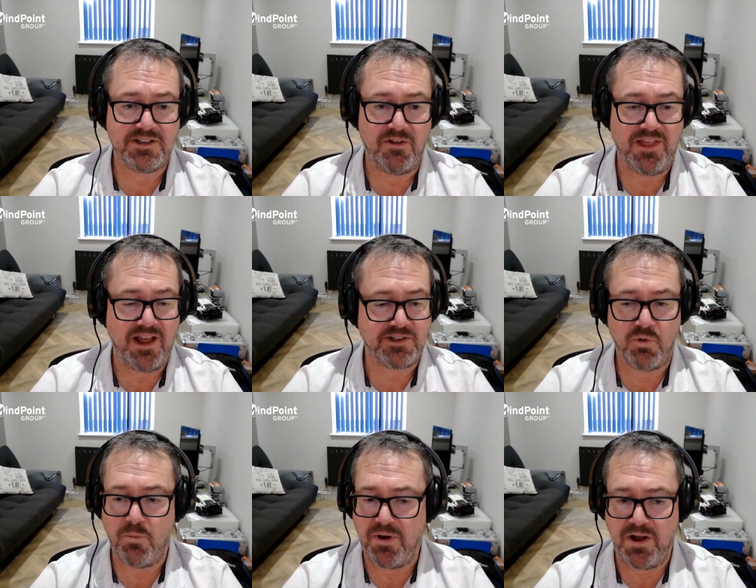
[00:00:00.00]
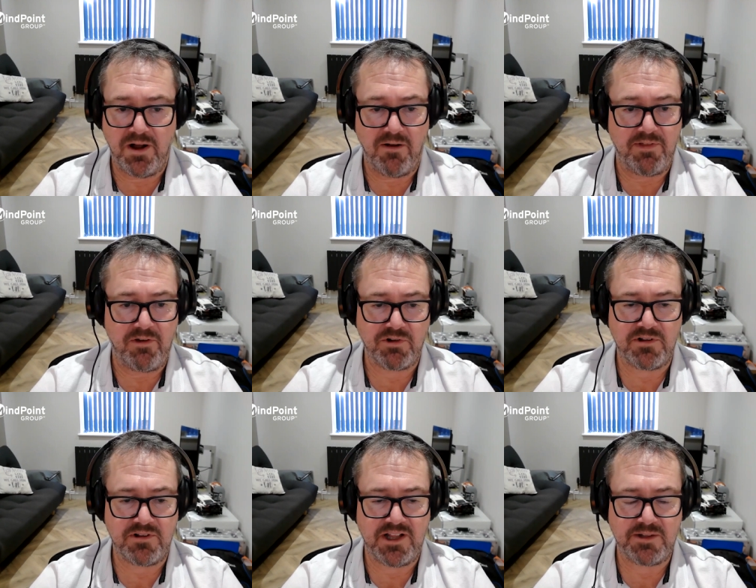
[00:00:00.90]
So that's all part of
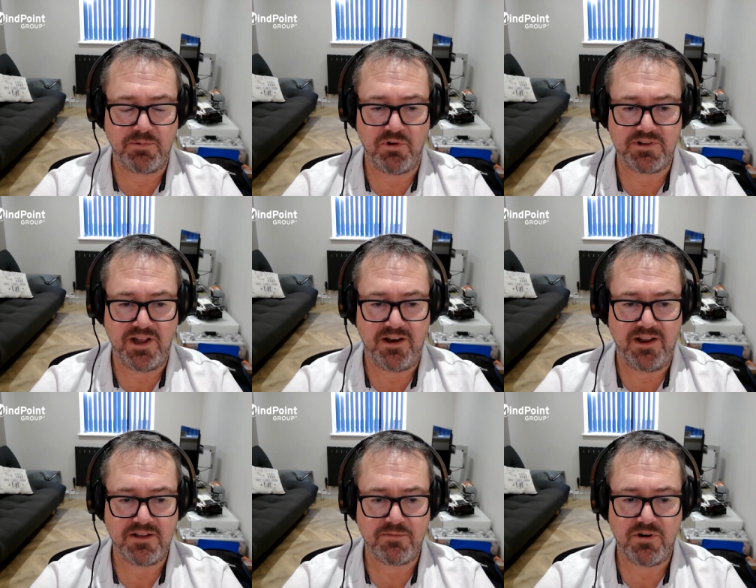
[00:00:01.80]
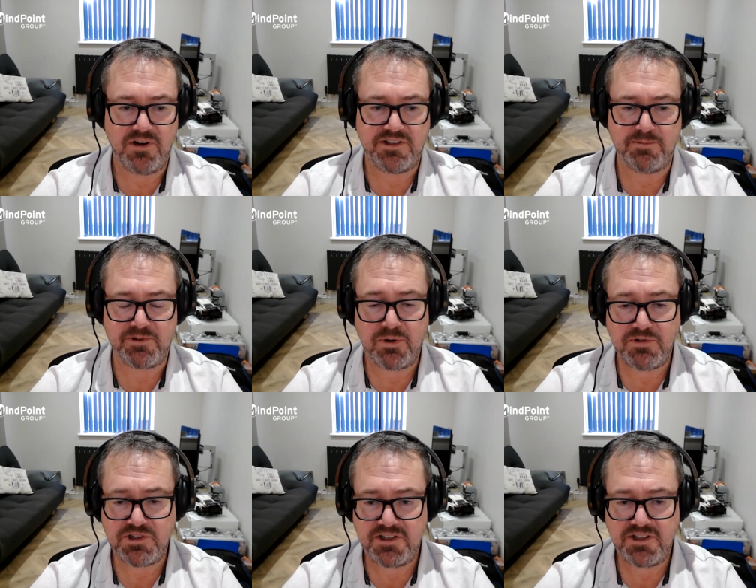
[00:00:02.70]
the Ansible Lockdown Enterprise
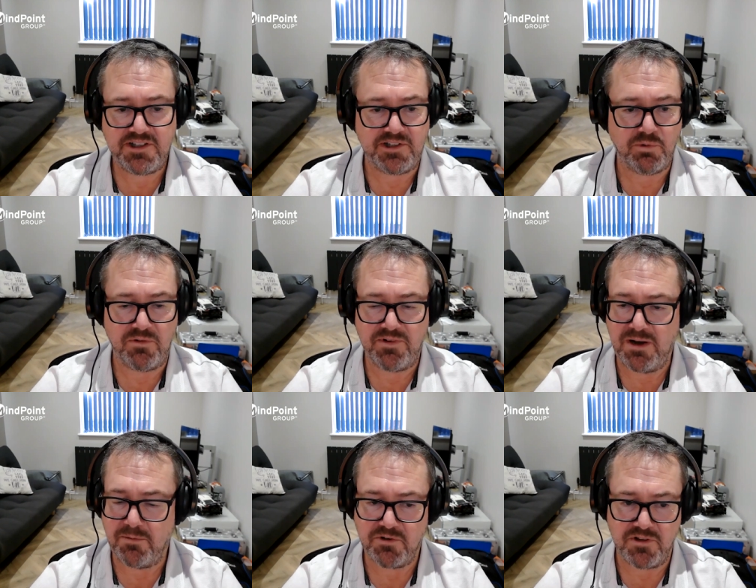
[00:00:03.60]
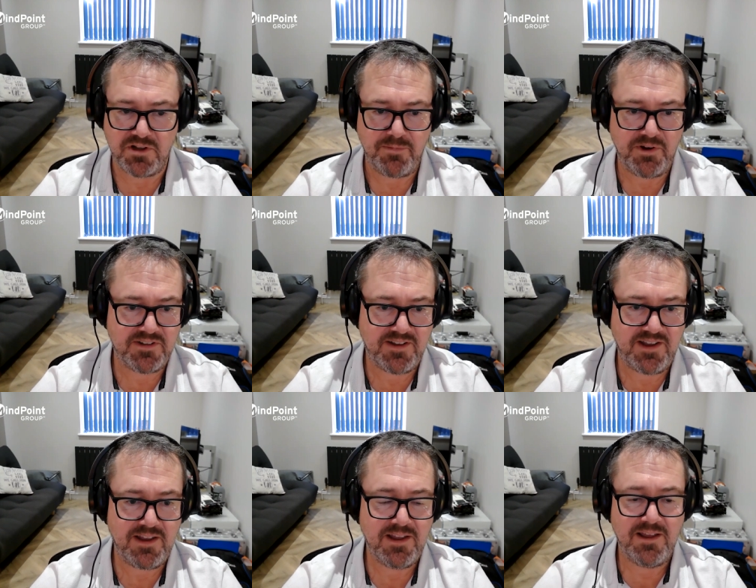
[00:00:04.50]
subscriptions. It's all available to the
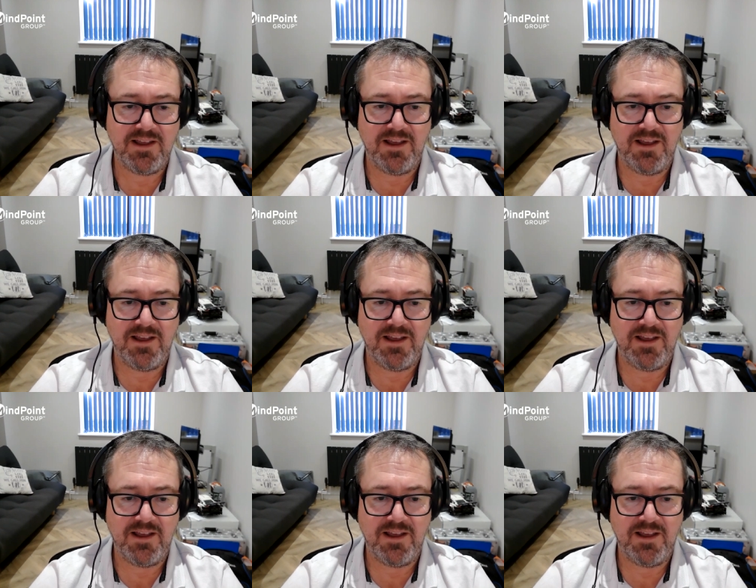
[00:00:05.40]
community.